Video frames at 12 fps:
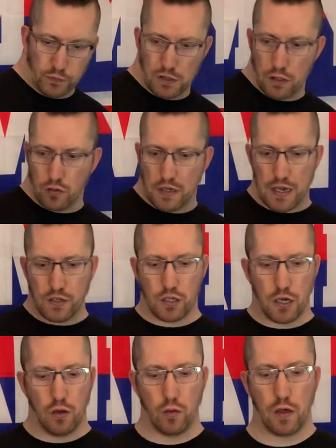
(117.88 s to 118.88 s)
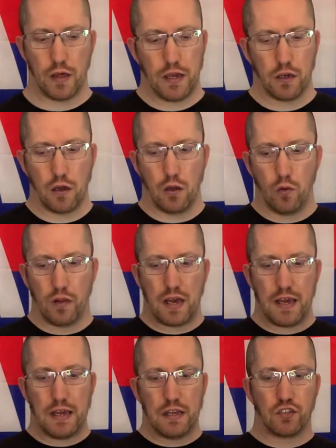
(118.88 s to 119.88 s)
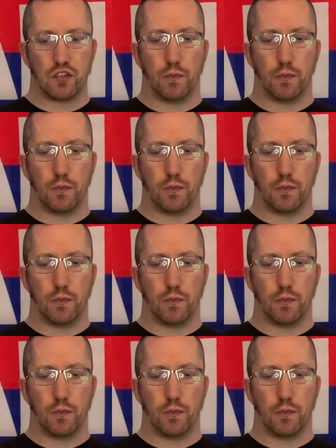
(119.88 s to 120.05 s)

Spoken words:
Okay, so there you go. That is the